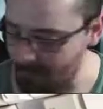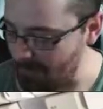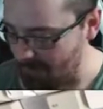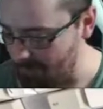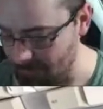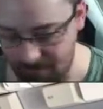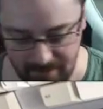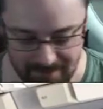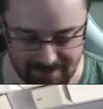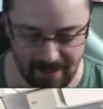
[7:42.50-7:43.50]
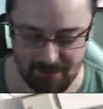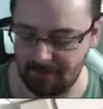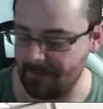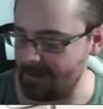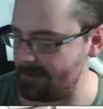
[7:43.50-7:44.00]
I'm not even going to bother putting these caps
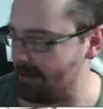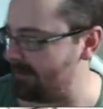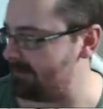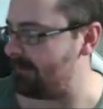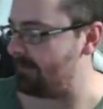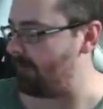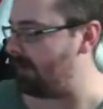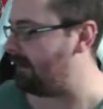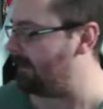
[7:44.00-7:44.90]
on. Let's get this out of the way.